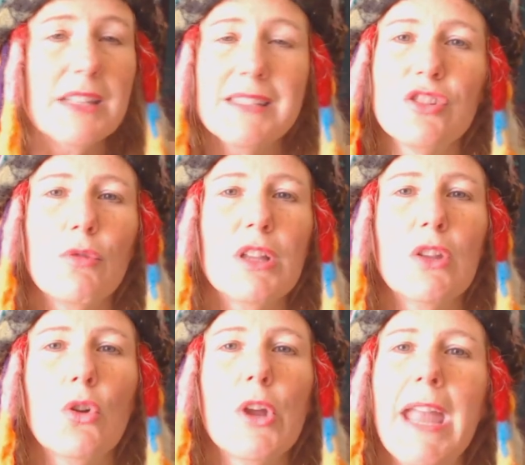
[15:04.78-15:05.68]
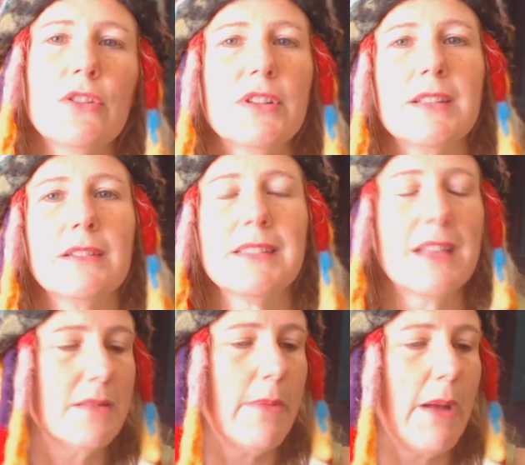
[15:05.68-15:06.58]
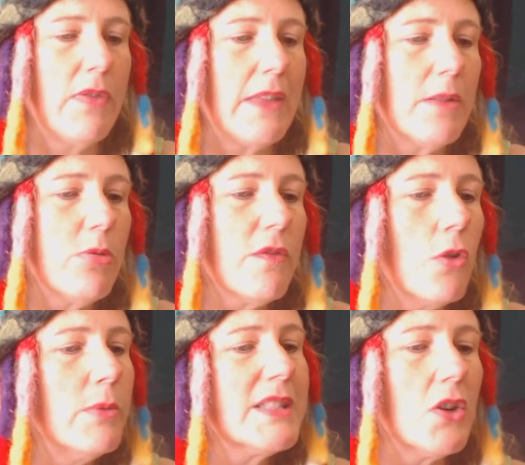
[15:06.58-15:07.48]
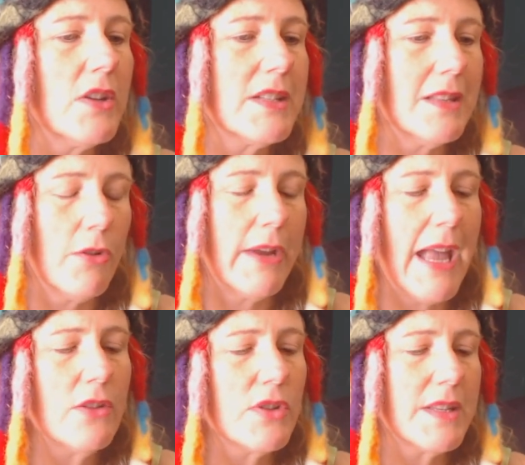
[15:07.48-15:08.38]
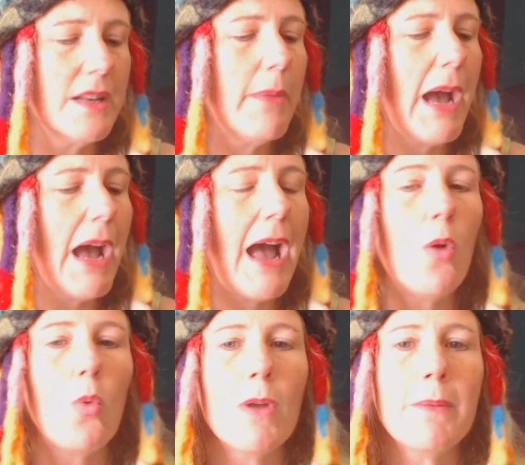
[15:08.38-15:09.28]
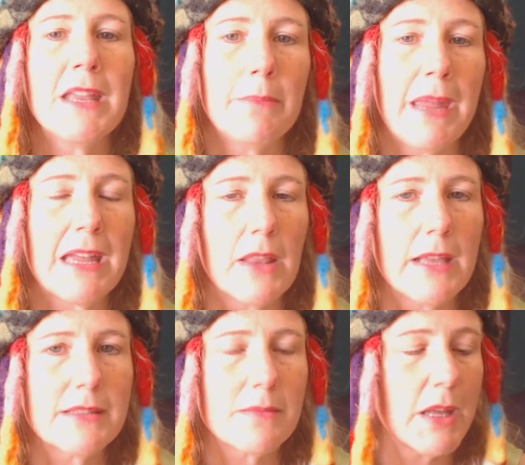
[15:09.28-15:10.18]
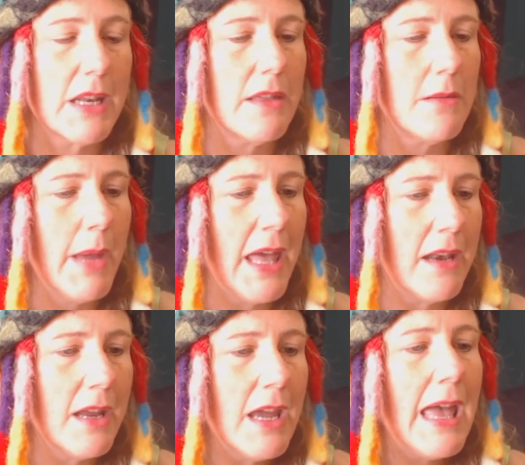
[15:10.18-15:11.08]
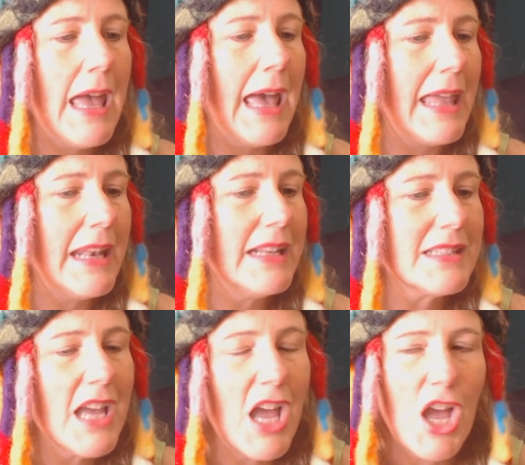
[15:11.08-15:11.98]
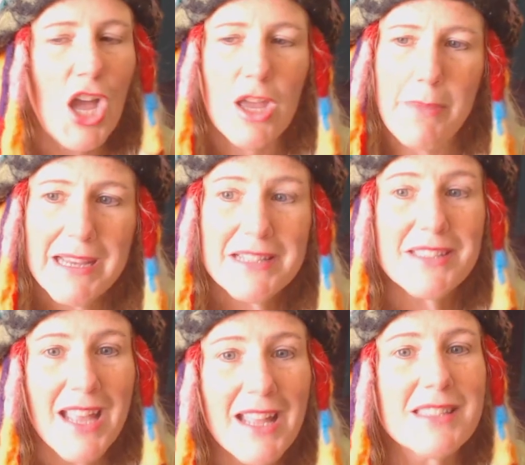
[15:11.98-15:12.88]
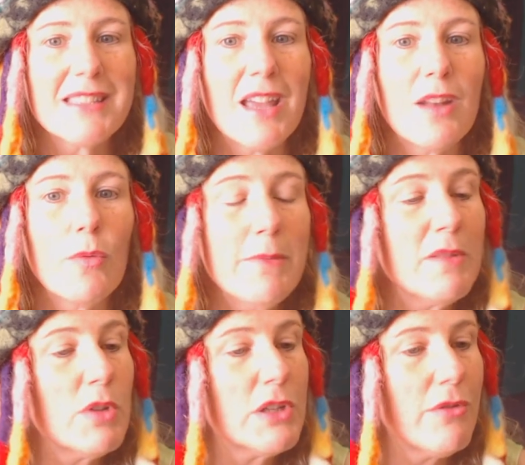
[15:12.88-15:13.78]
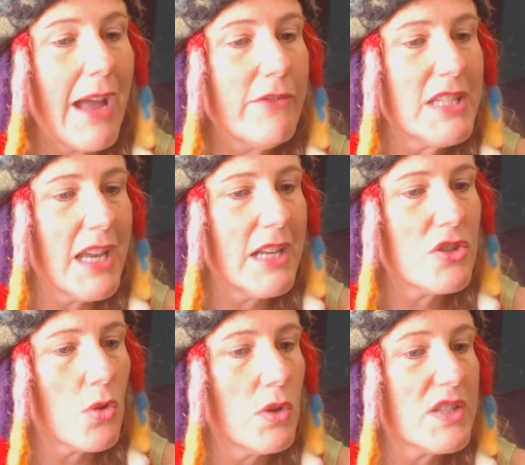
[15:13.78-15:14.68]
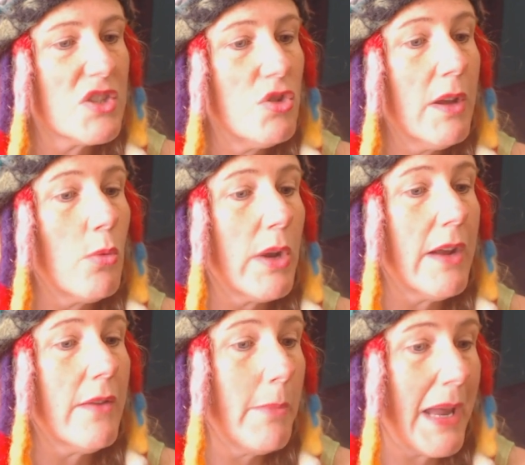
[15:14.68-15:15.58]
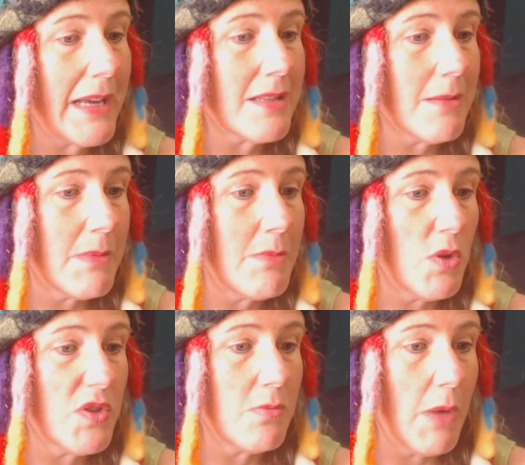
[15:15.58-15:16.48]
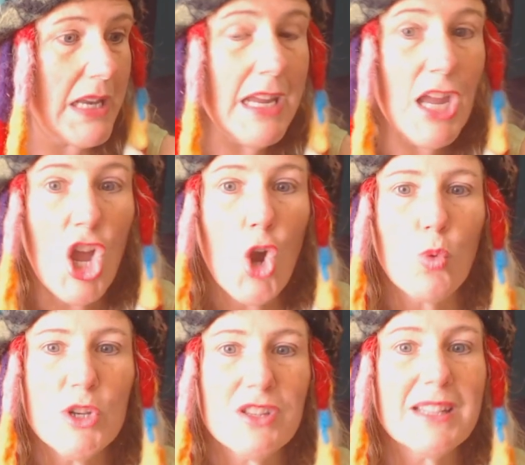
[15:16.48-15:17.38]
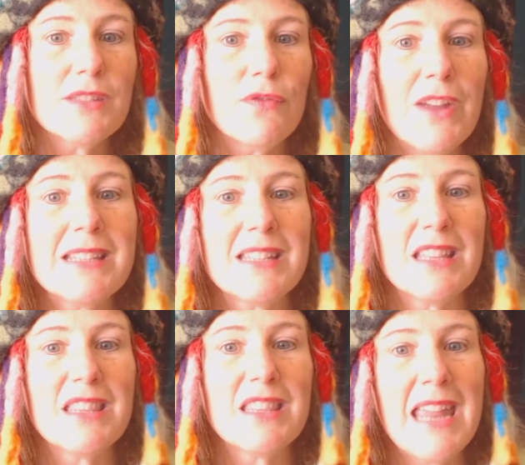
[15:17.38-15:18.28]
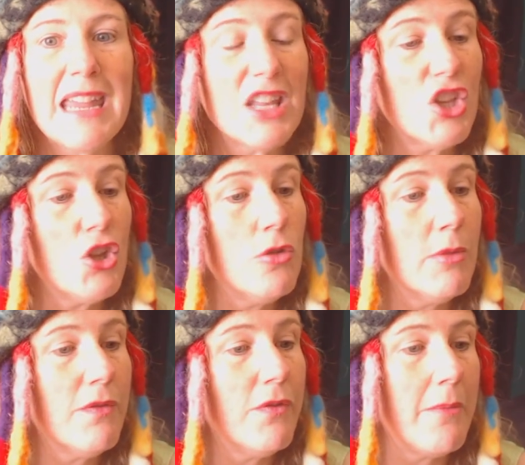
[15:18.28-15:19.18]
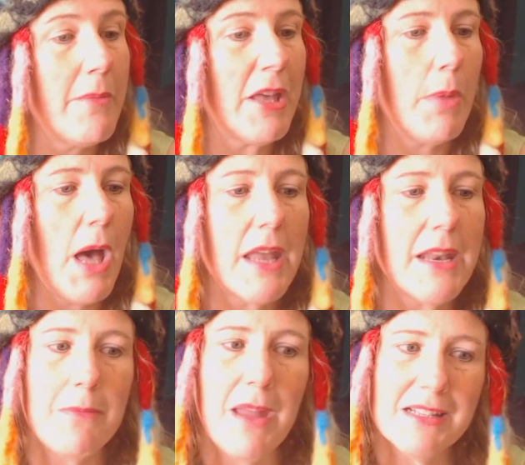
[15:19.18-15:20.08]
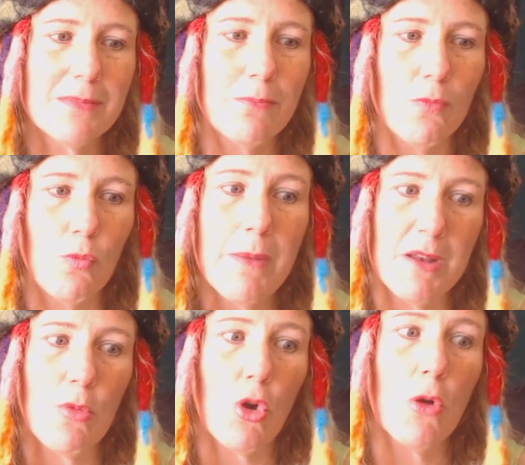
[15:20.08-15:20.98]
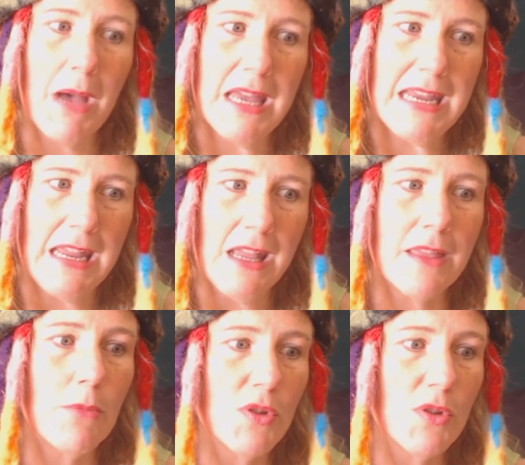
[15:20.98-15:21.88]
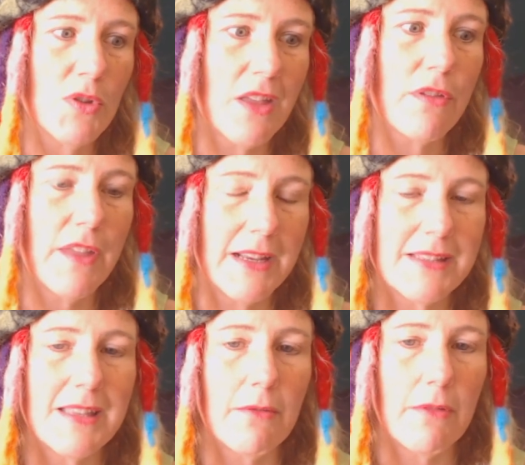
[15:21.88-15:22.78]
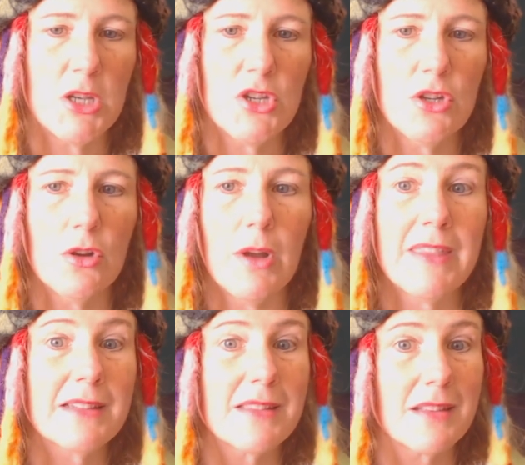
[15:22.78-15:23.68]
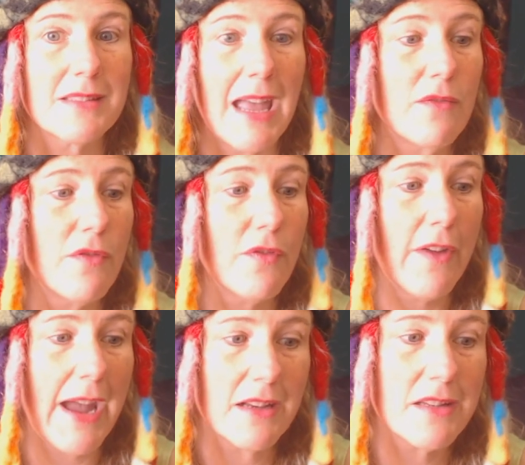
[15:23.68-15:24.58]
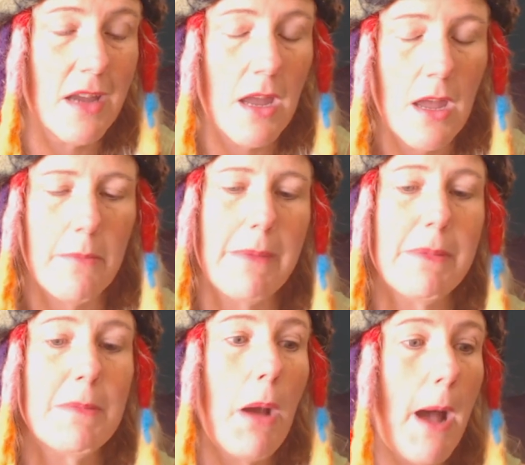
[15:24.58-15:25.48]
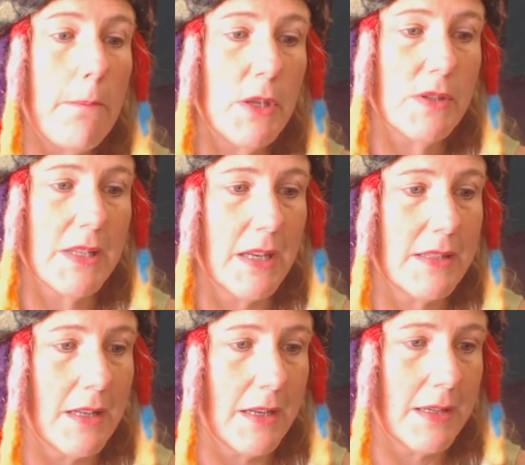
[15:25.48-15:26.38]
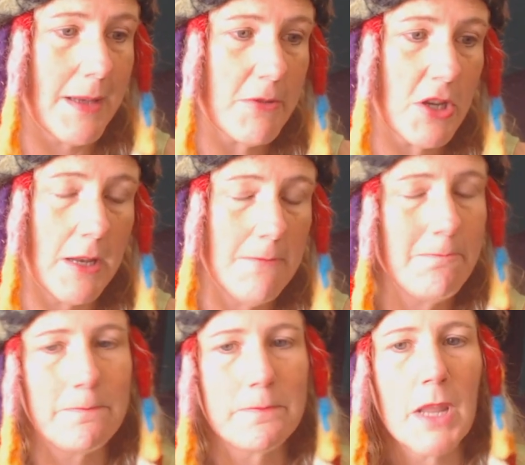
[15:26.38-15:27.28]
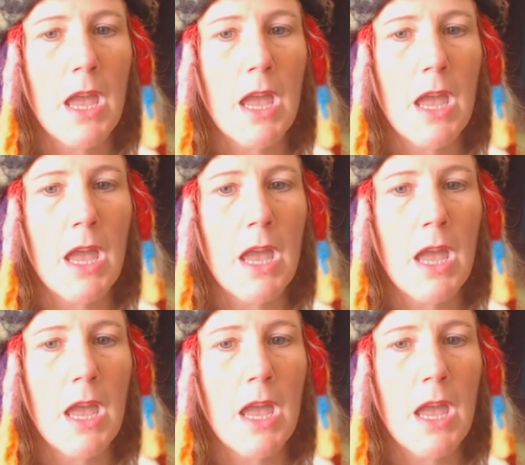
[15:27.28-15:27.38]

Listen to what Laurie Anderson says about that, the performance artist Laurie Anderson, about how women make less money than men. And it makes sense that women would gravitate towards doing whatever makes them the most money, which, let's face it, the naked human female body makes women more money than most other things that women do. And that's a sad fact. Maybe pop music is an exception.